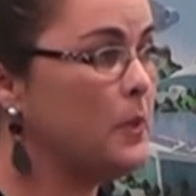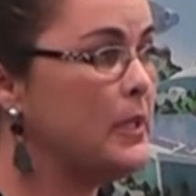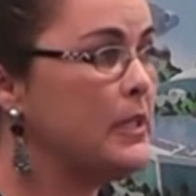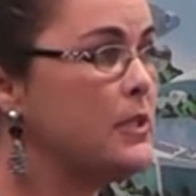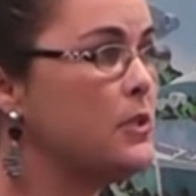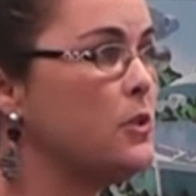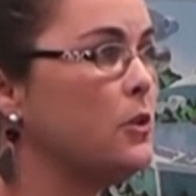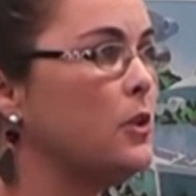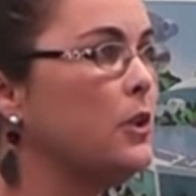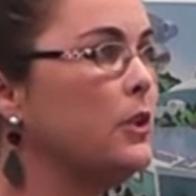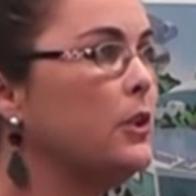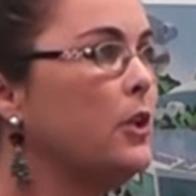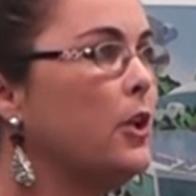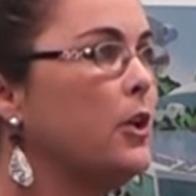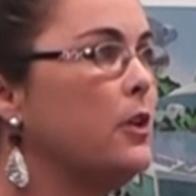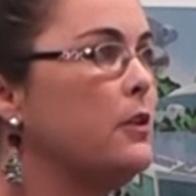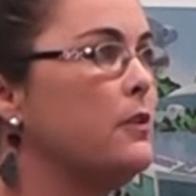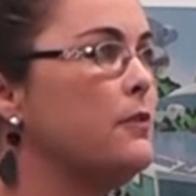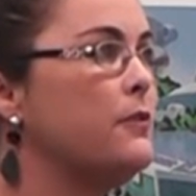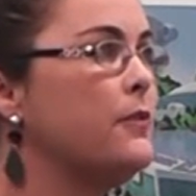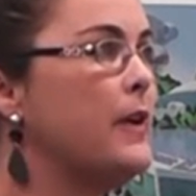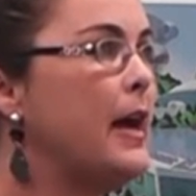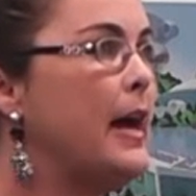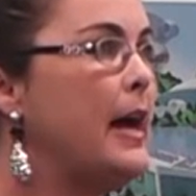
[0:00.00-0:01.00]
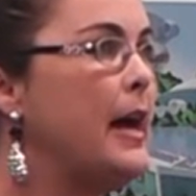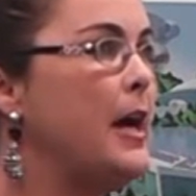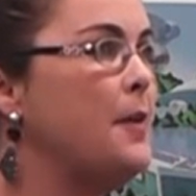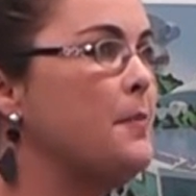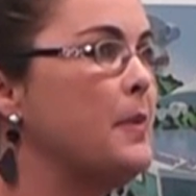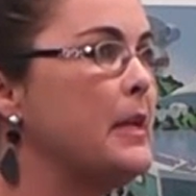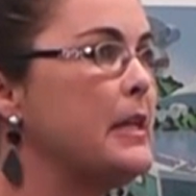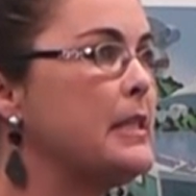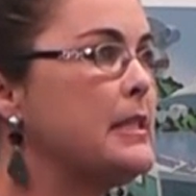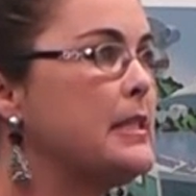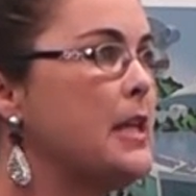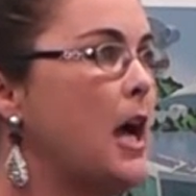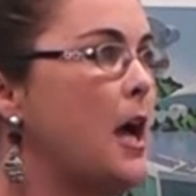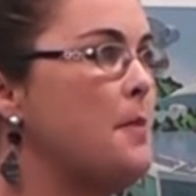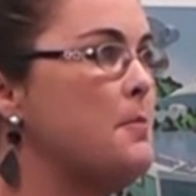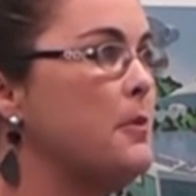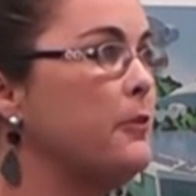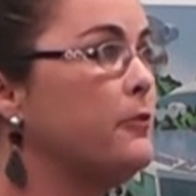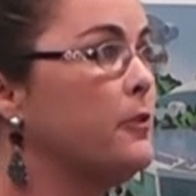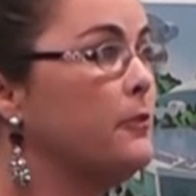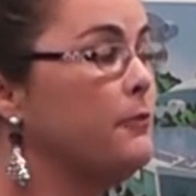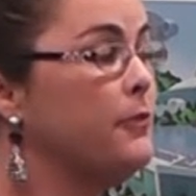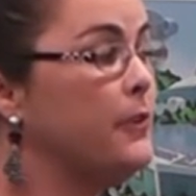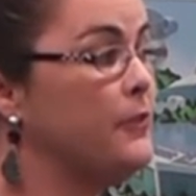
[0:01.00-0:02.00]
we saw a lot of um,
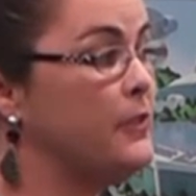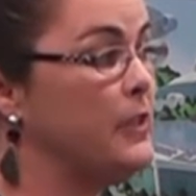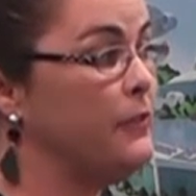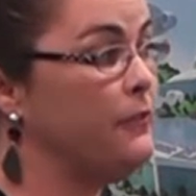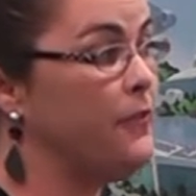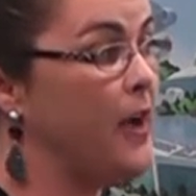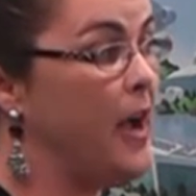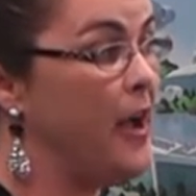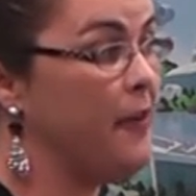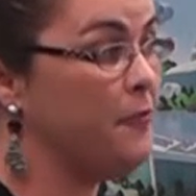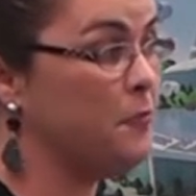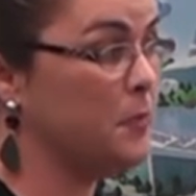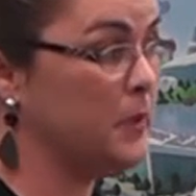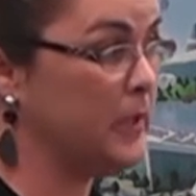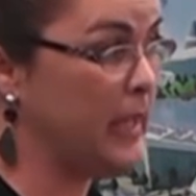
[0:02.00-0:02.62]
excitement from 55